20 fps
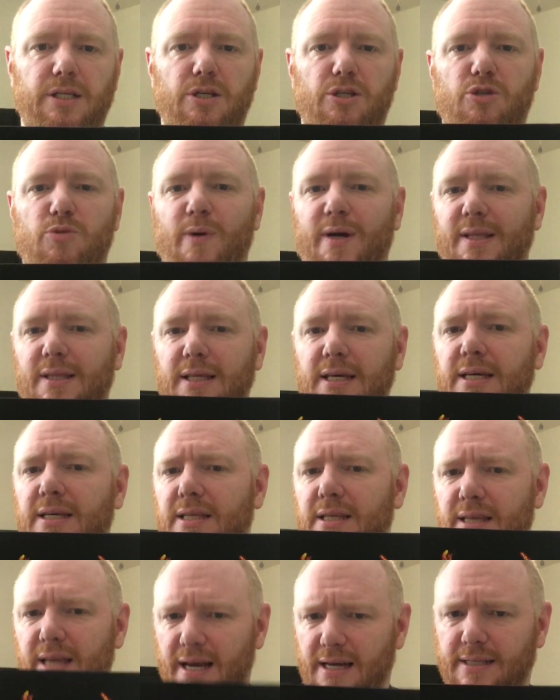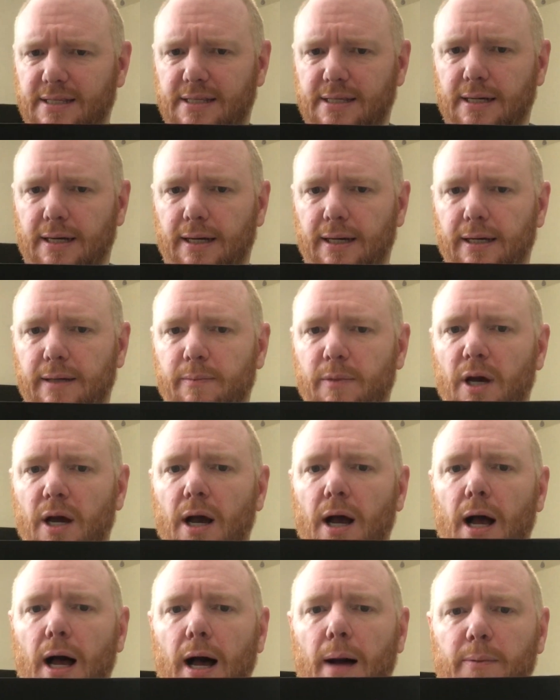So I think next time
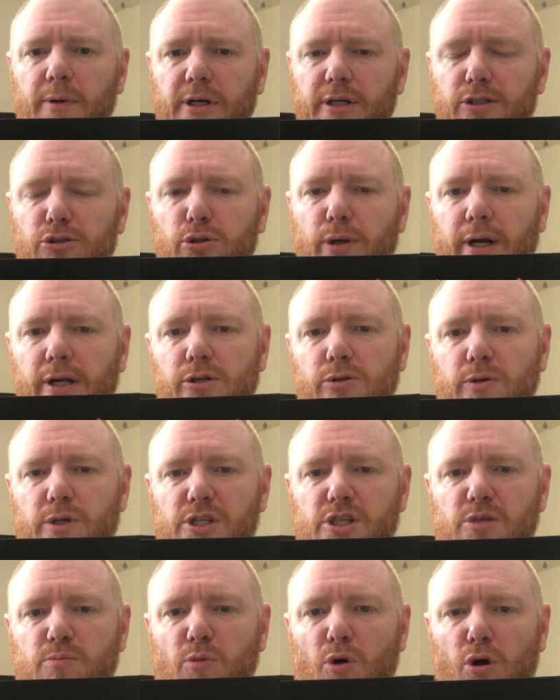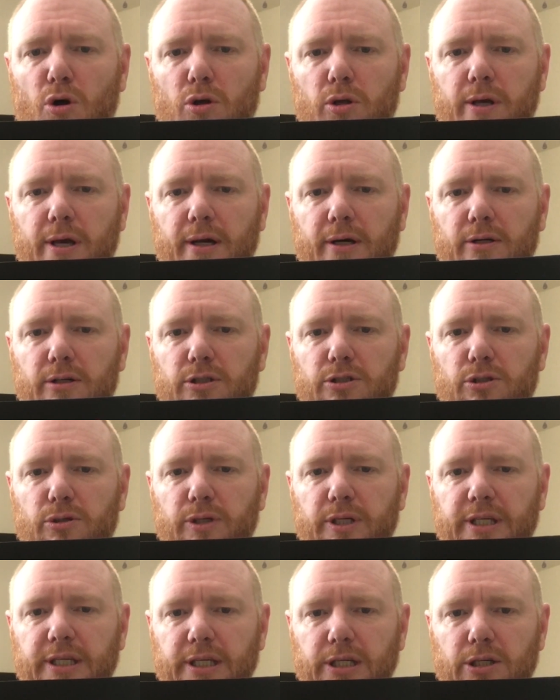I'm going to try to do a small character
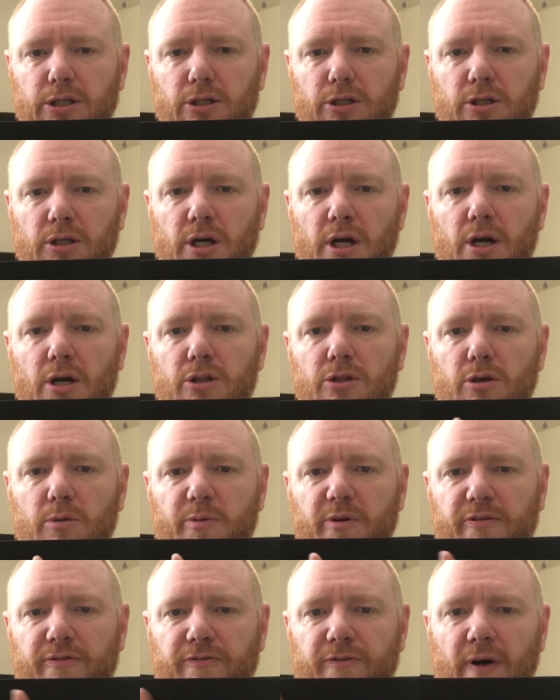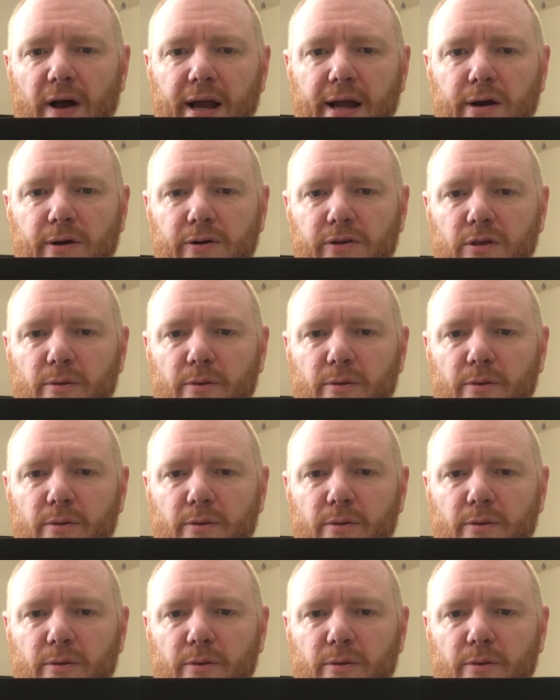here. There'll be fire in the